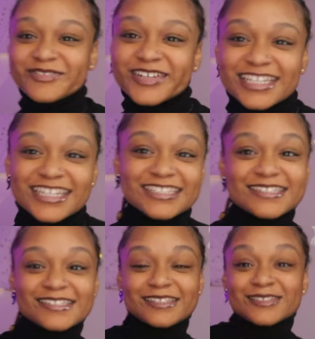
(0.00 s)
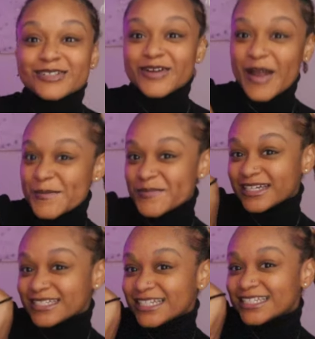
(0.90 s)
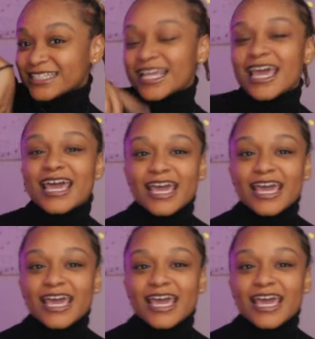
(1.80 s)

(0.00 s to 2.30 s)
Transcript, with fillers: Don't forget to hit the subscribe button.